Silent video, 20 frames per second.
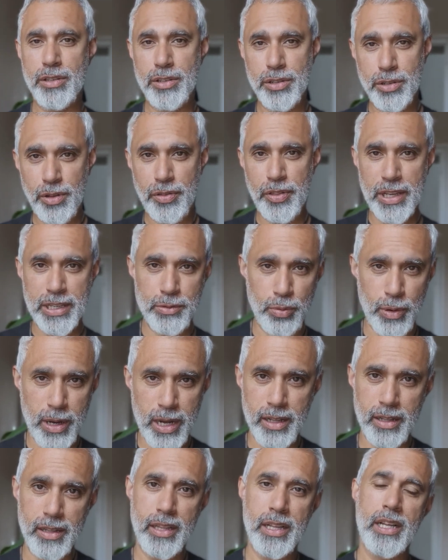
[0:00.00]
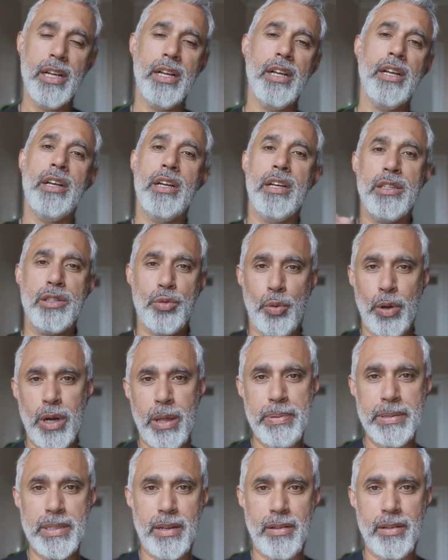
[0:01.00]
do things well.
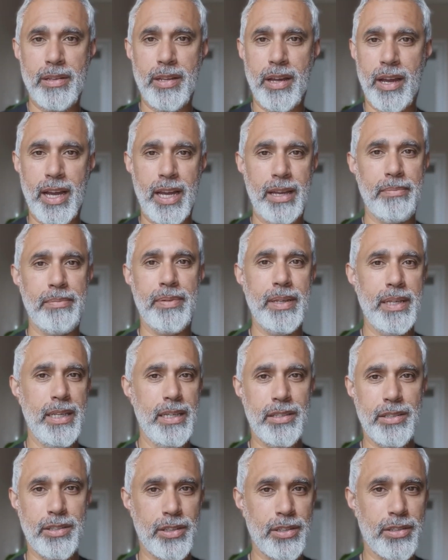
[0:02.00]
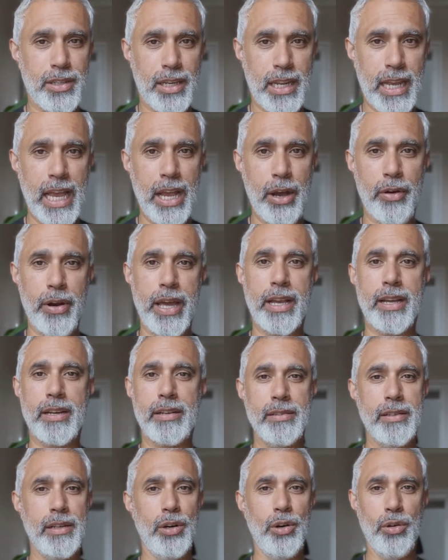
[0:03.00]
20% of the time, it's just chaotic
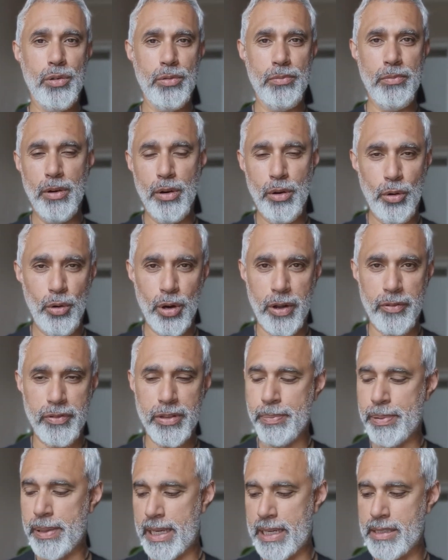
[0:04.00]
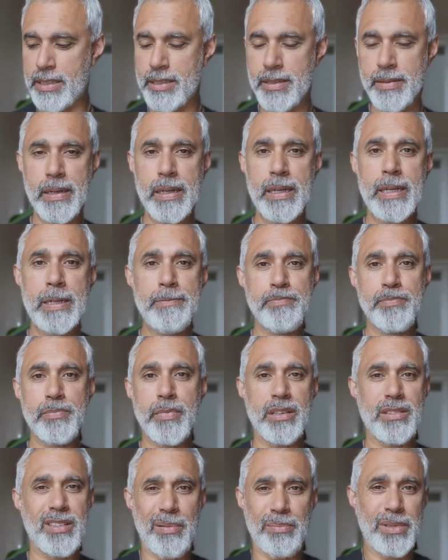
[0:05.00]
all over the place.
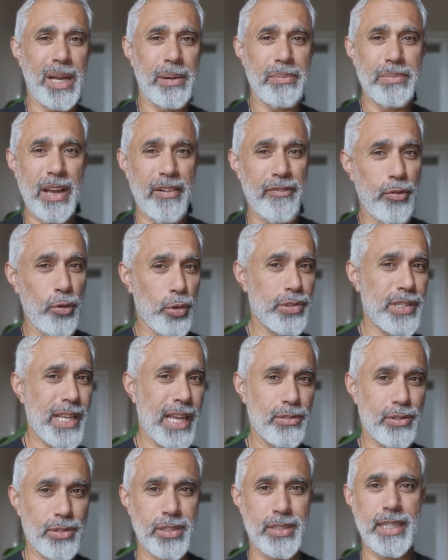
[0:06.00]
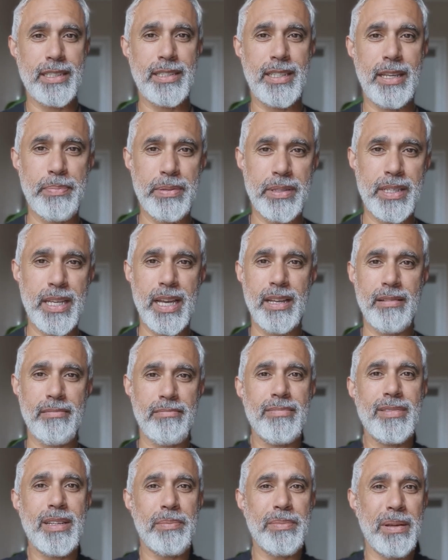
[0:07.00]
Sometimes that falls down to 60%,
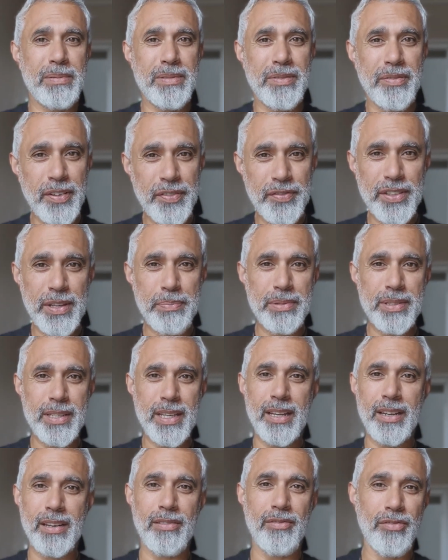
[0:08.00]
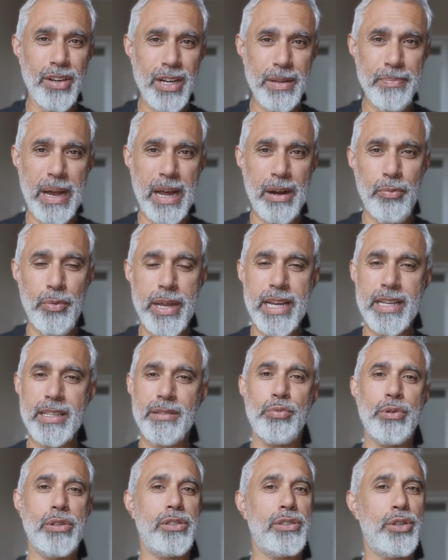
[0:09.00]
sometimes 50%, really bad
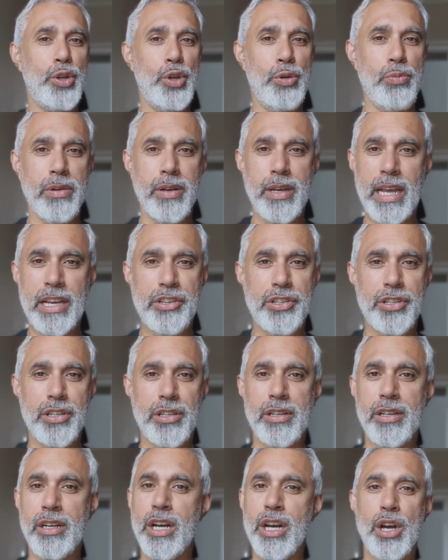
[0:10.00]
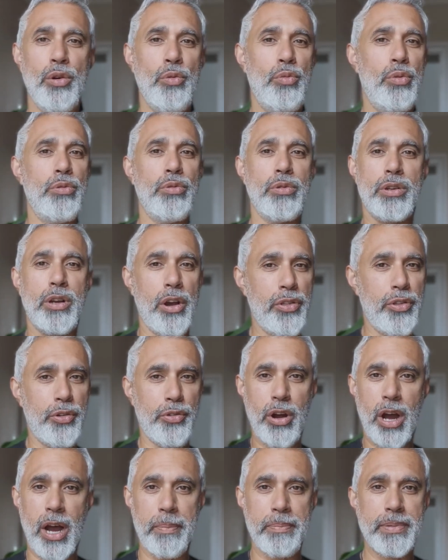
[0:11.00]
weeks, which is human nature. We will go
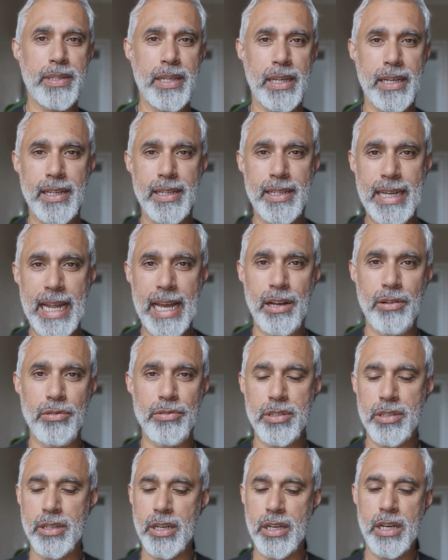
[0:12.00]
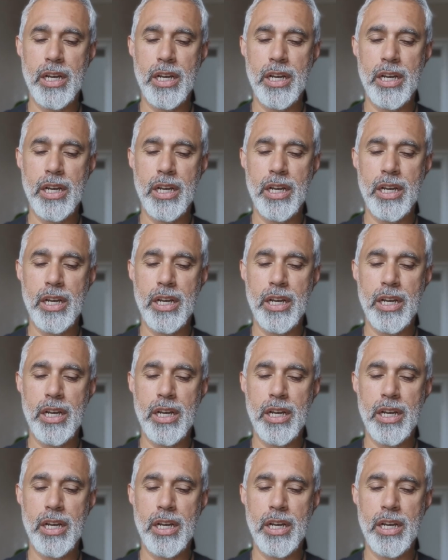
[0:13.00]
through ups and downs.